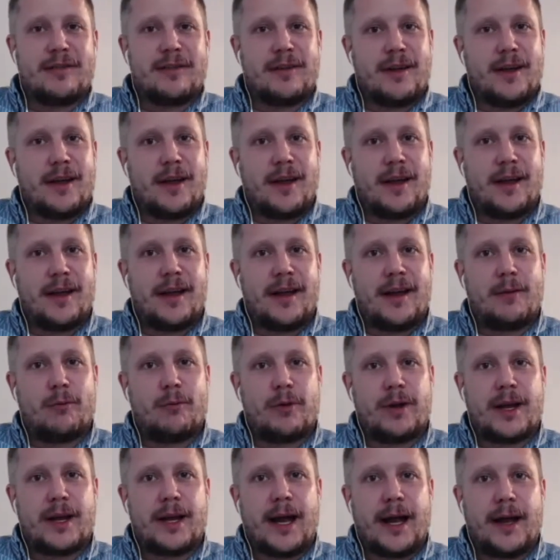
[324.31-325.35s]
Uh, and
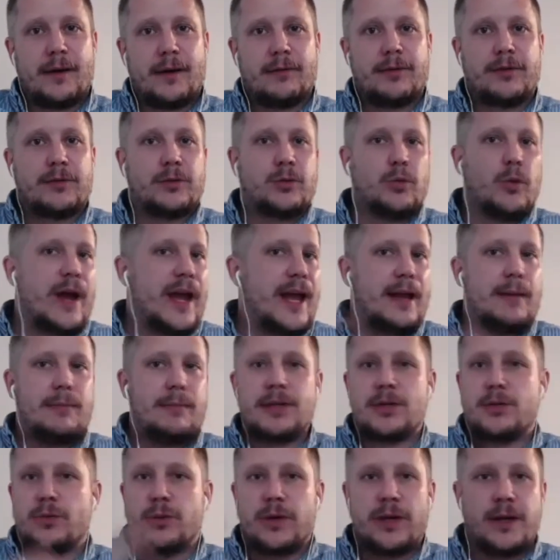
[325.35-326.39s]
we kind of sway
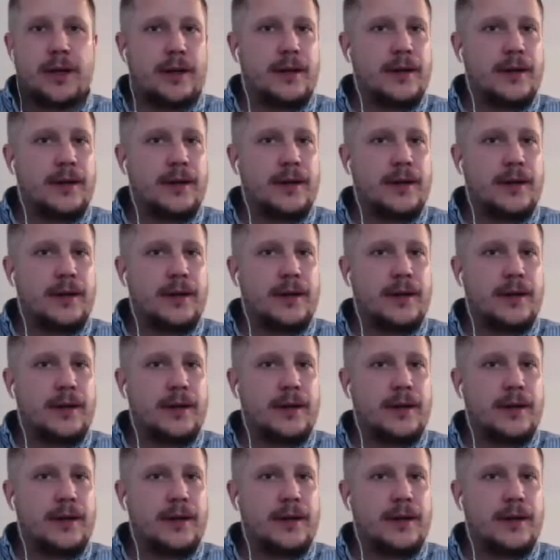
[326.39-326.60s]
between